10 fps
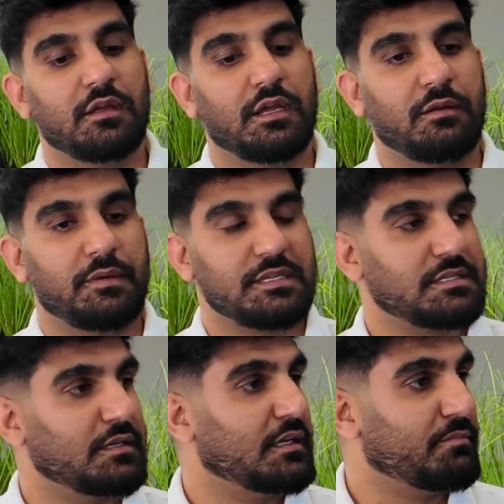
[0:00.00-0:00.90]
in
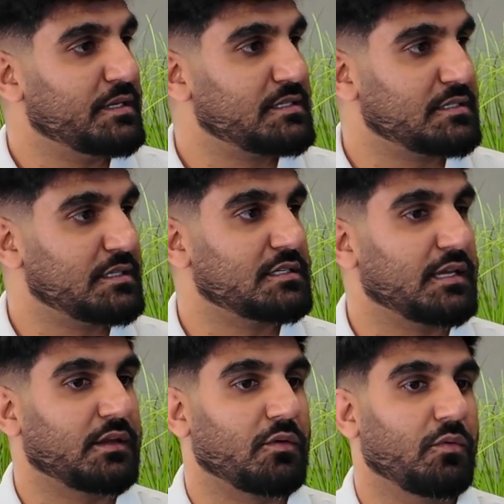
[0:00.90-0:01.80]
businesses,
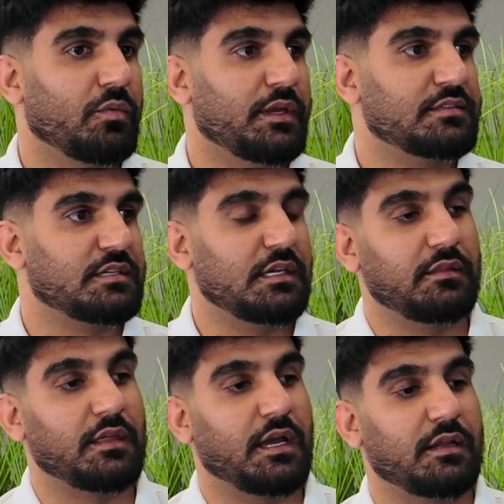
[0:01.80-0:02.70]
like we see
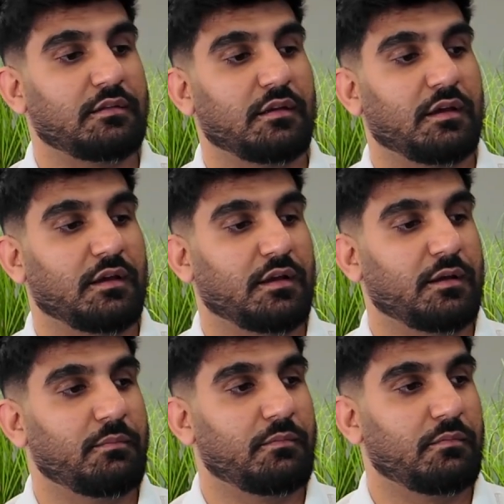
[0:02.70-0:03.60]
that
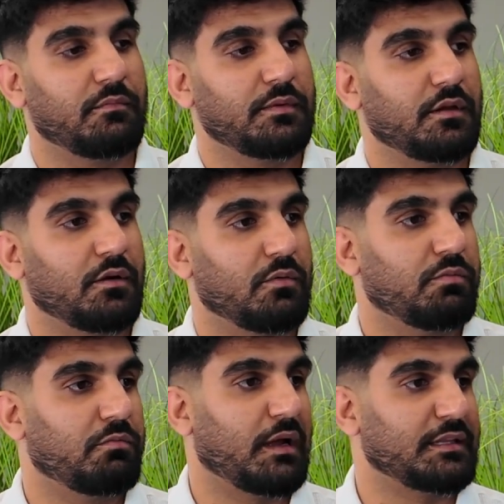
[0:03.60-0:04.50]

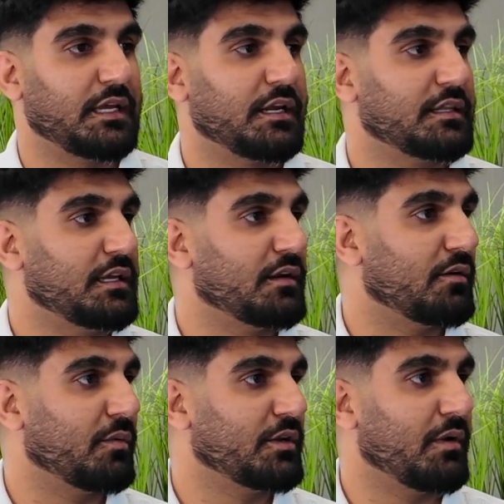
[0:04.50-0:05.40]
at the end of the year
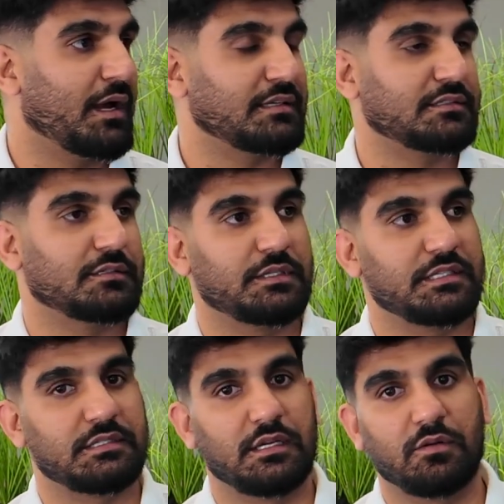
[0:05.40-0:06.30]
when you ask them, they
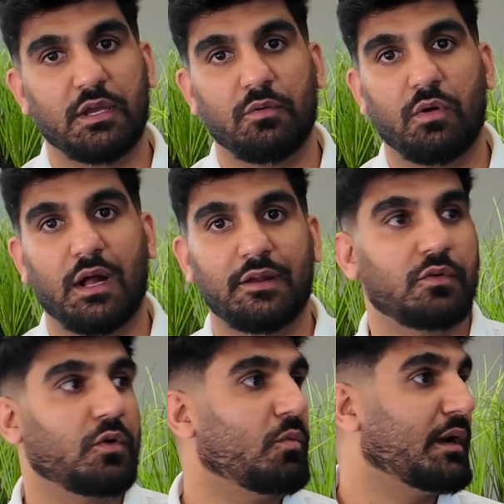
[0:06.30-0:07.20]
say, okay, well, I don't
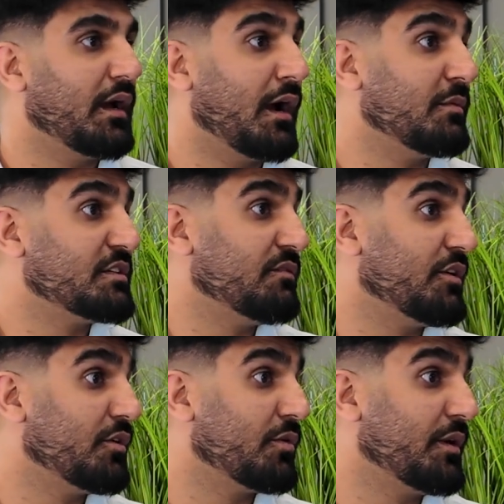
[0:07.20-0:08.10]
know how much
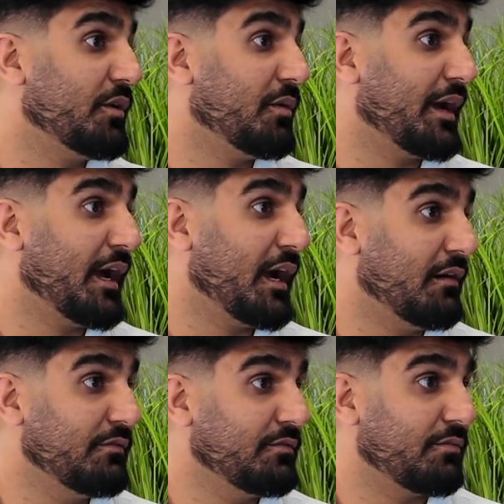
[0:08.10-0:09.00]
inventory do I
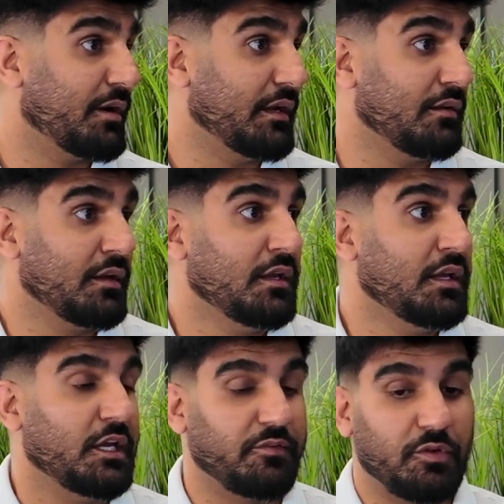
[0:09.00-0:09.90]
have, right?
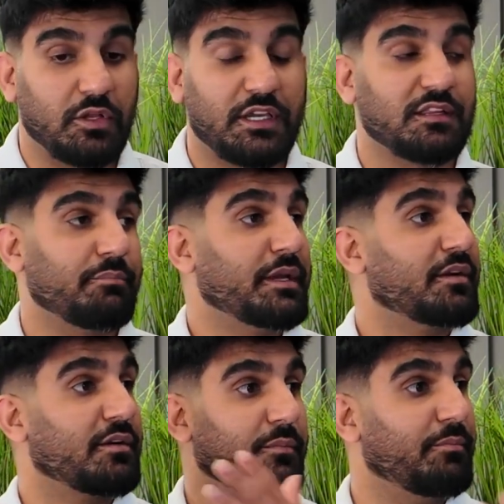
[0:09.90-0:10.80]
If you look at the
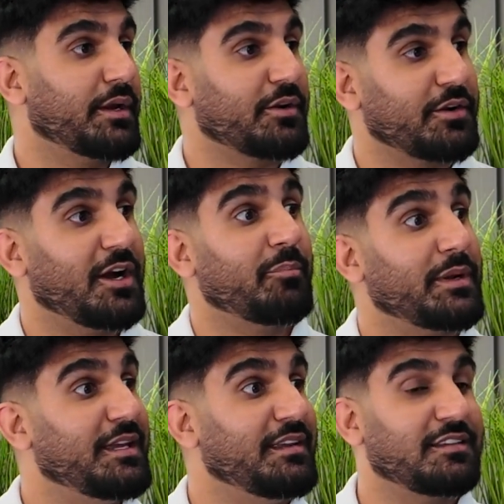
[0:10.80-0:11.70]
bigger
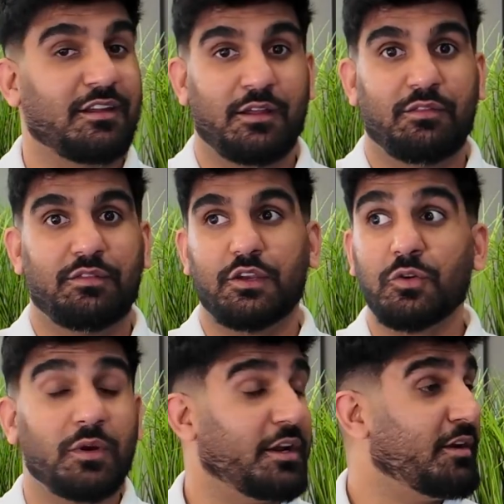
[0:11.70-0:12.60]
companies, they
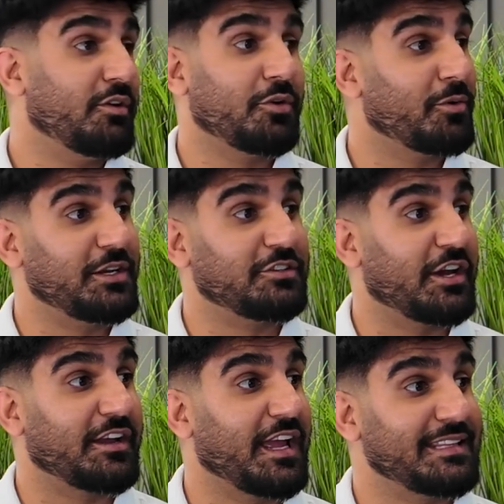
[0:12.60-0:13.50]
do an inventory
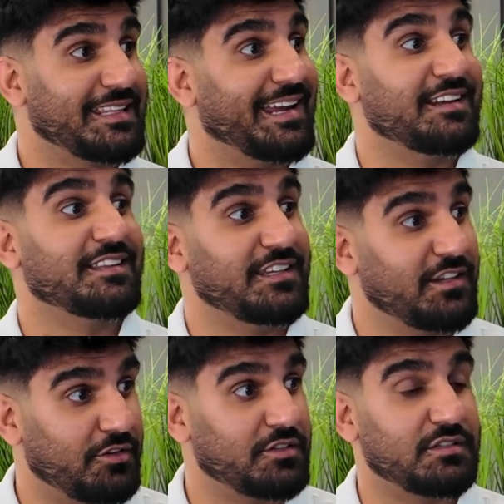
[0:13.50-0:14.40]
check at the end of the
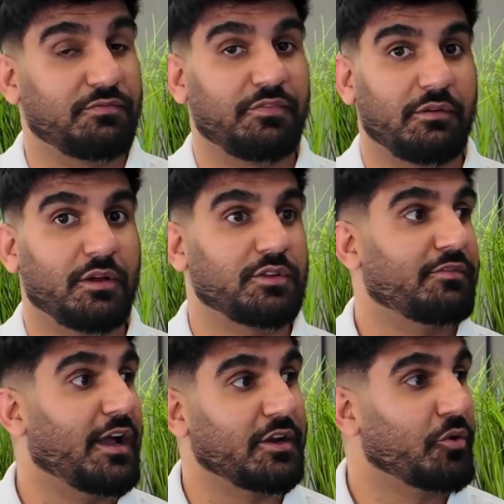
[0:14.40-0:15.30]
year to figure out the
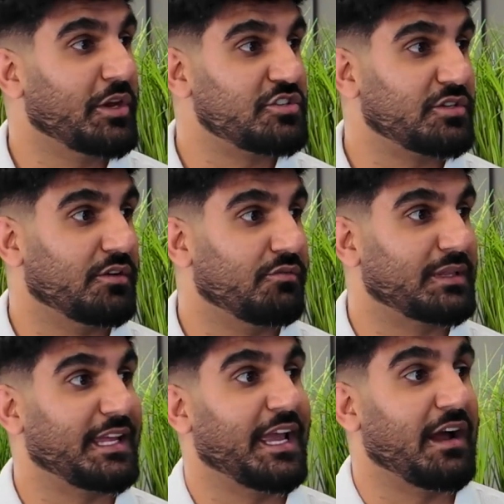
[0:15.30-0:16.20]
valuation of what
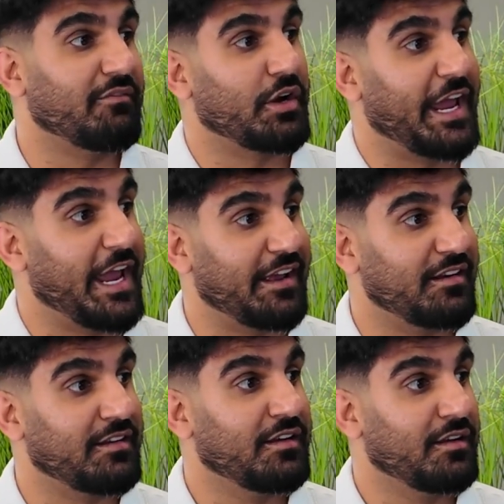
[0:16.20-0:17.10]
they have on
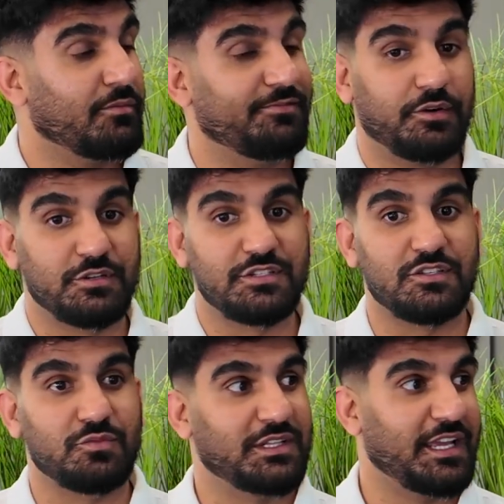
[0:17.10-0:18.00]
hand versus
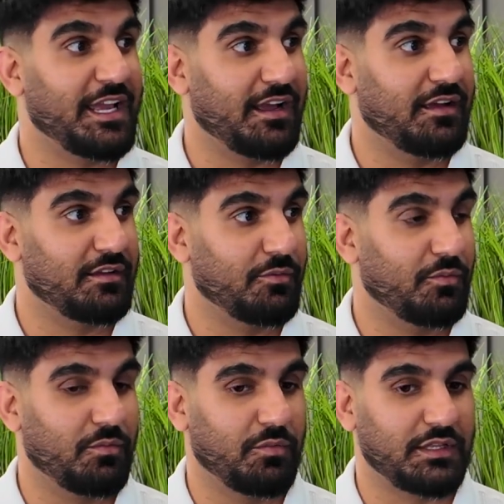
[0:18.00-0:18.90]
what they
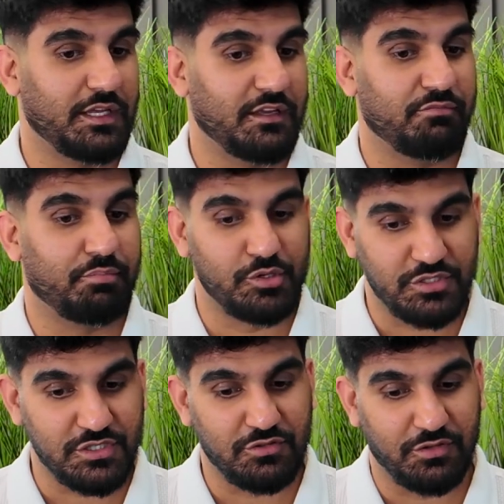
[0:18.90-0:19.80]
have
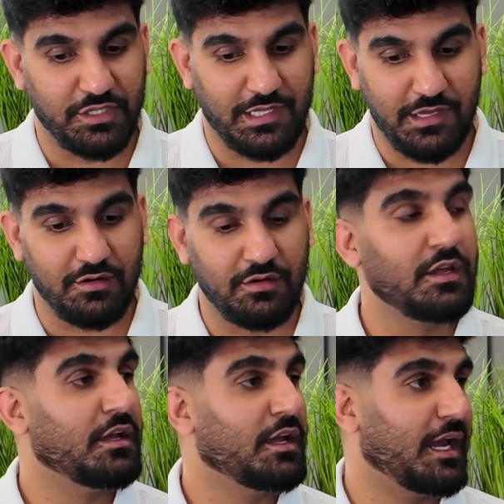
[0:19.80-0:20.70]
purchased during the year,
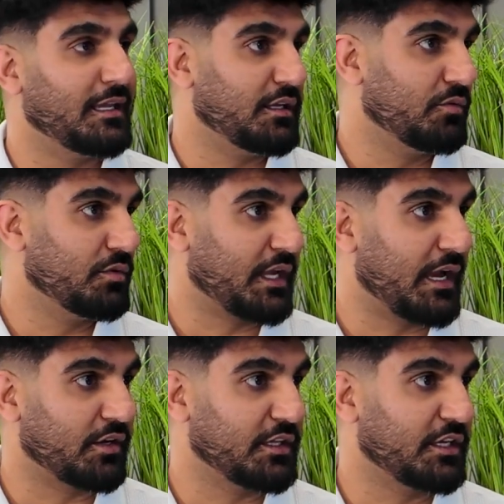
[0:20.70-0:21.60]
and they do a
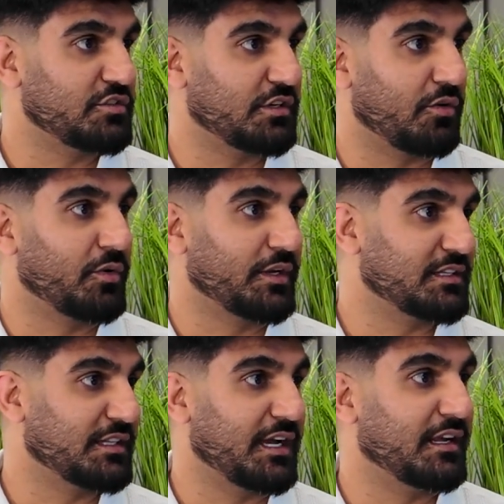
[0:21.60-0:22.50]
calculation according to
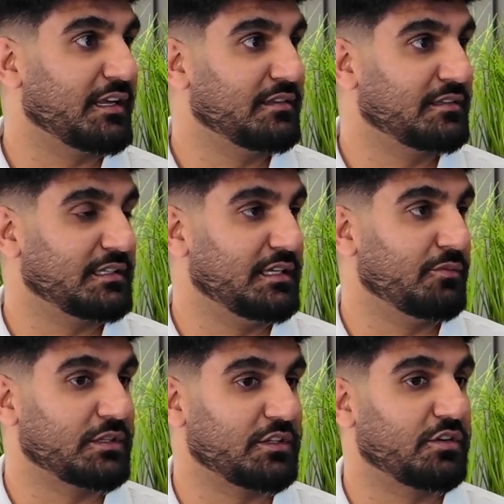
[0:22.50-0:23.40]
that and see
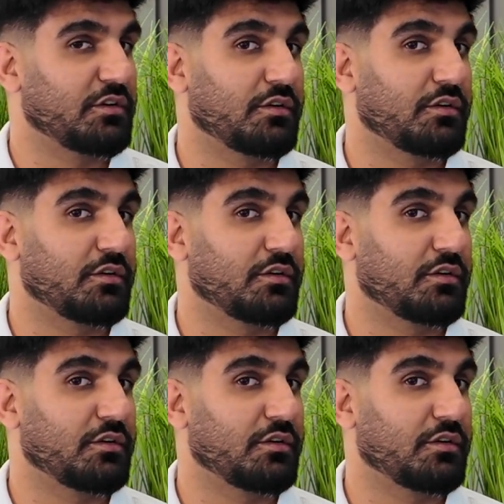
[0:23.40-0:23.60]
what their